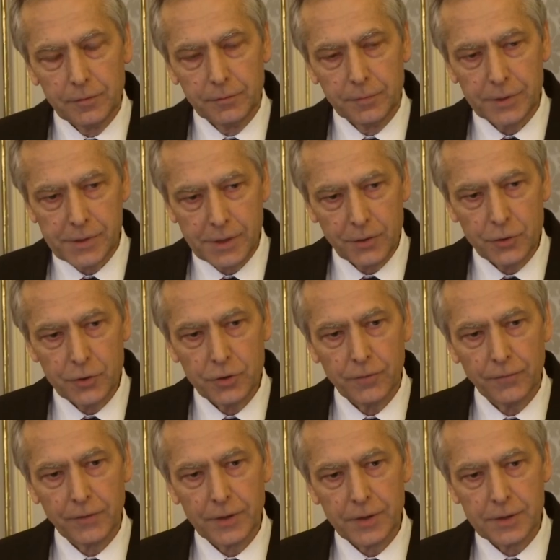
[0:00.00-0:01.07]
Persecution
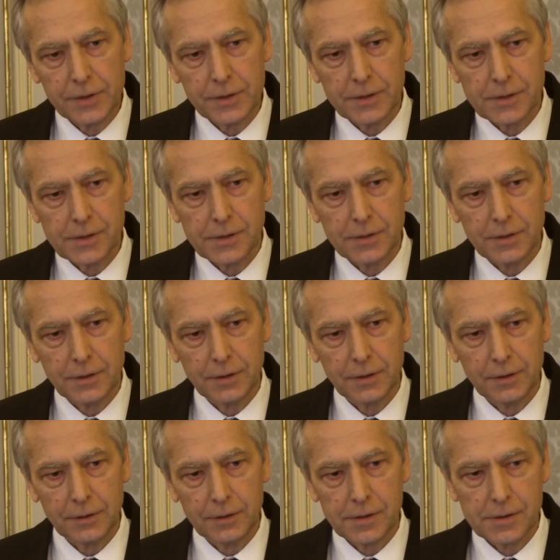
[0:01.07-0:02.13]
of Christians
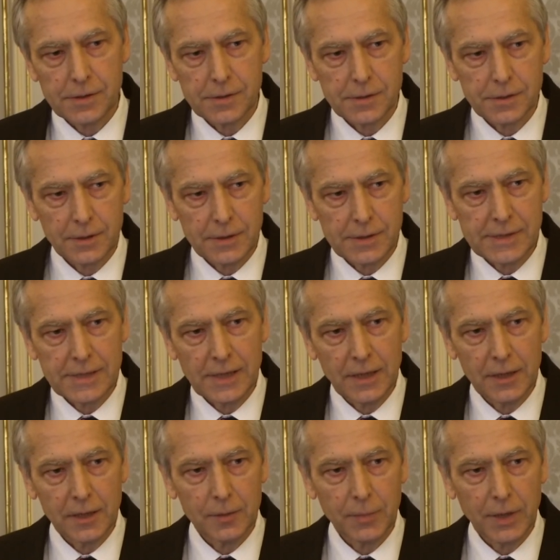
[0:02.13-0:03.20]
is
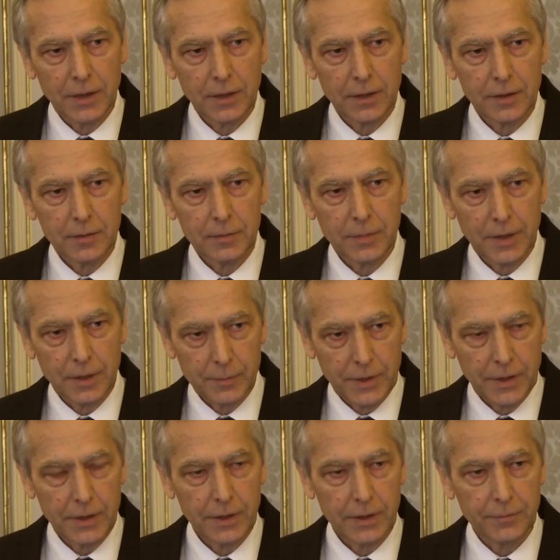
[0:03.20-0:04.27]
studied by
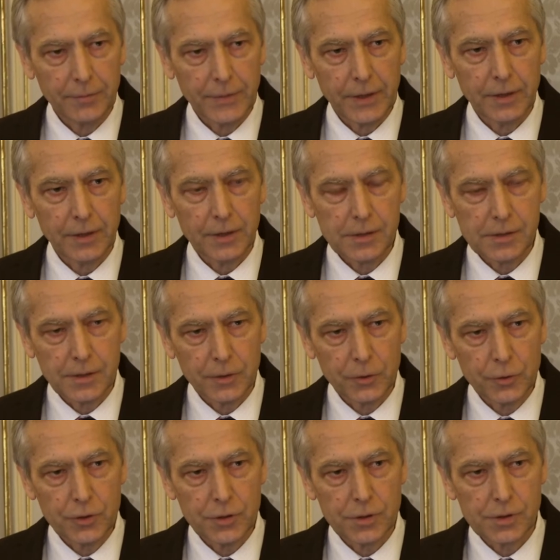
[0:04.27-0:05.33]
many
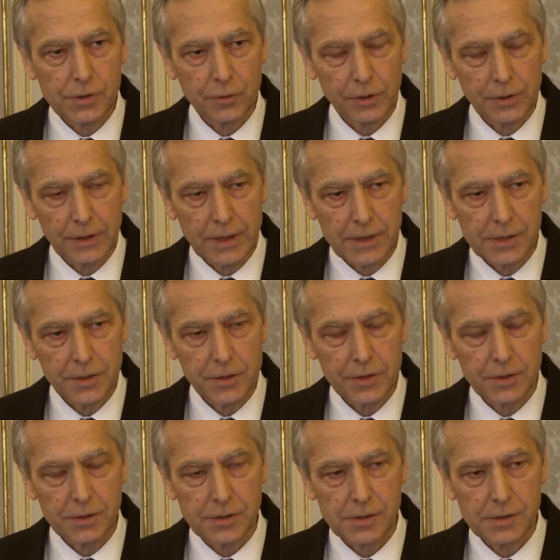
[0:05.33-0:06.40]
institutions,
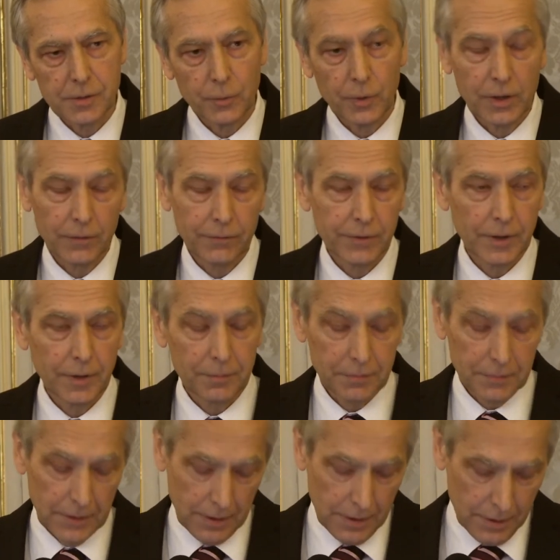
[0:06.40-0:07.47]
organizations. One of
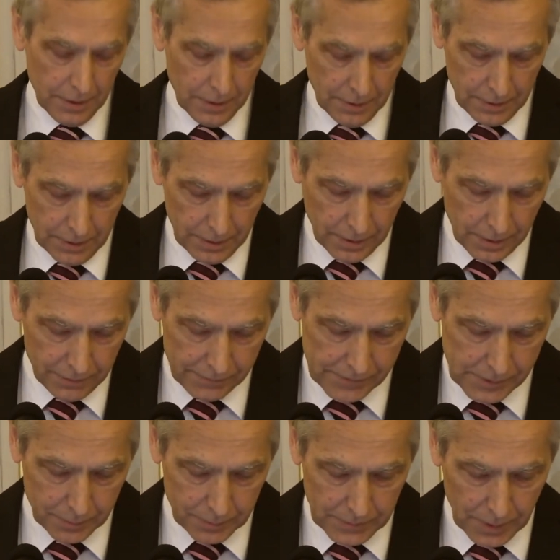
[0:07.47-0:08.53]
them, I have
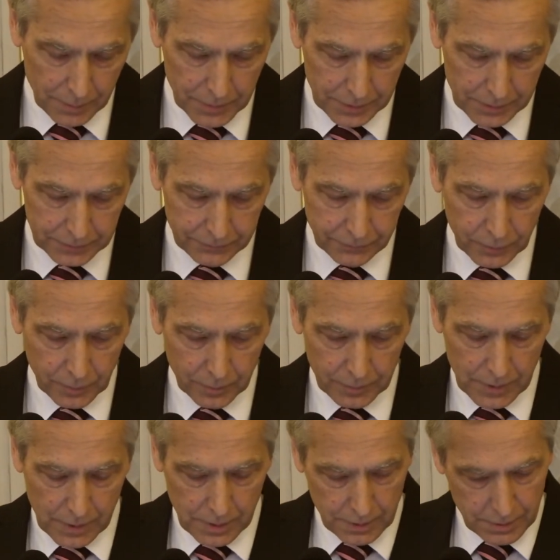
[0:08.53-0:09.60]
some numbers
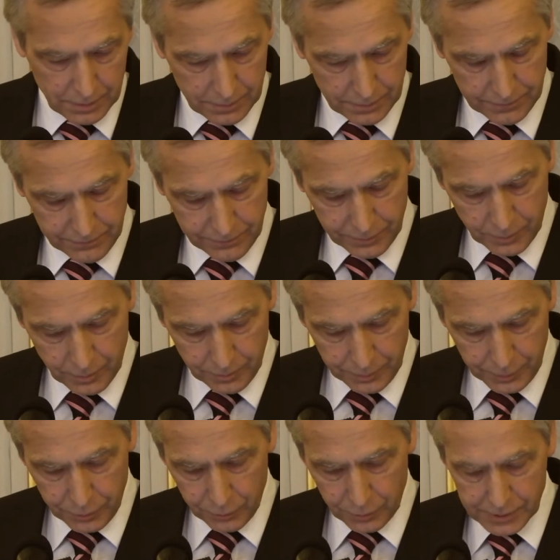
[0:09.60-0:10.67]
from
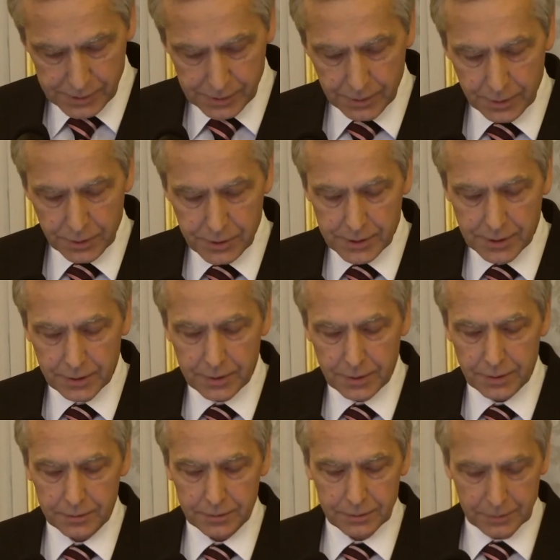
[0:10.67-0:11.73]
Pew Research
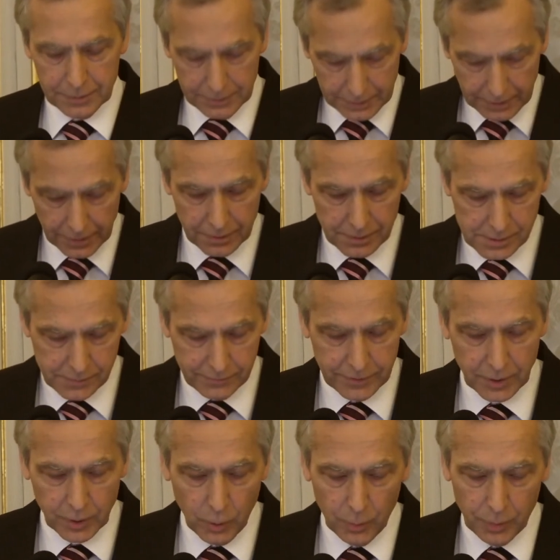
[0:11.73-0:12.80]
Center, tells
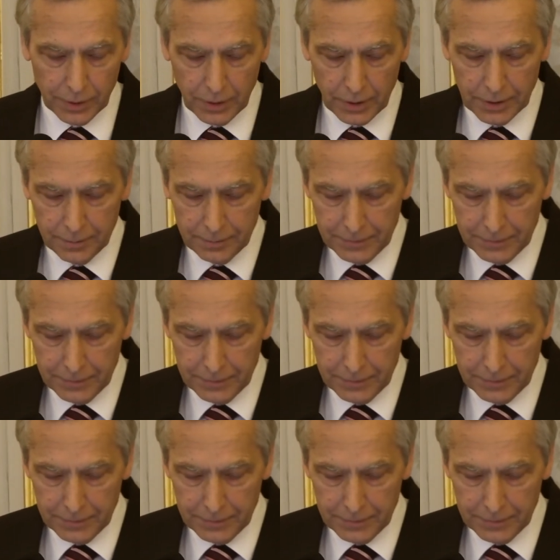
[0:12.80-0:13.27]
very openly